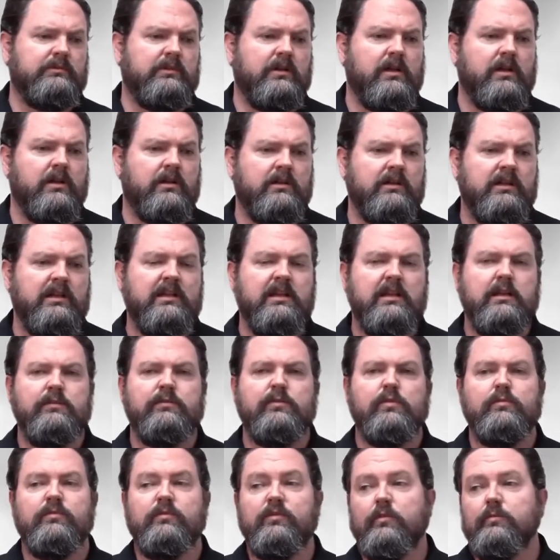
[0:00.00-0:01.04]
uh,
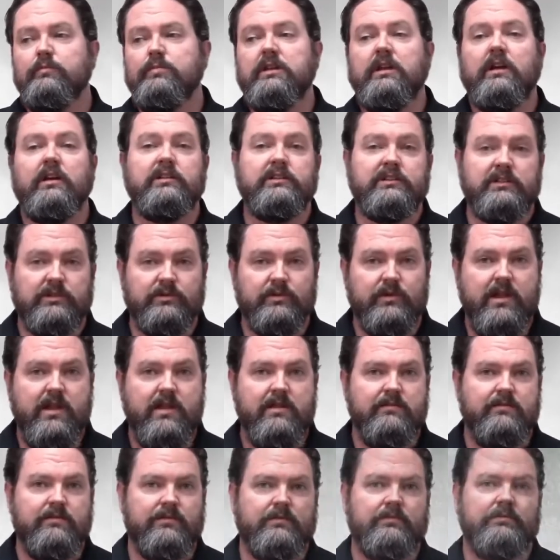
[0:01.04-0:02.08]
even from beyond the
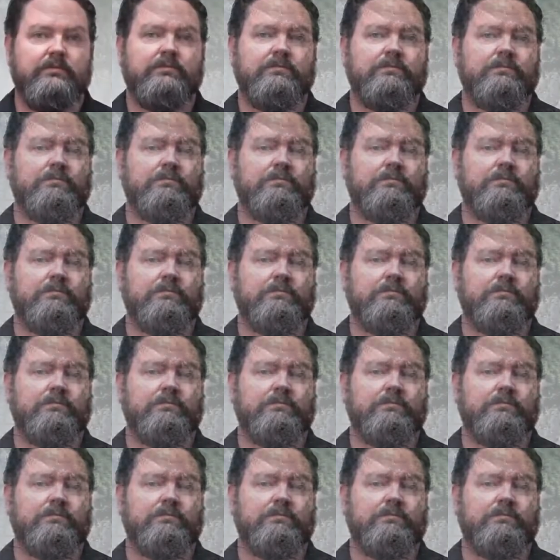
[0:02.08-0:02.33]
grave.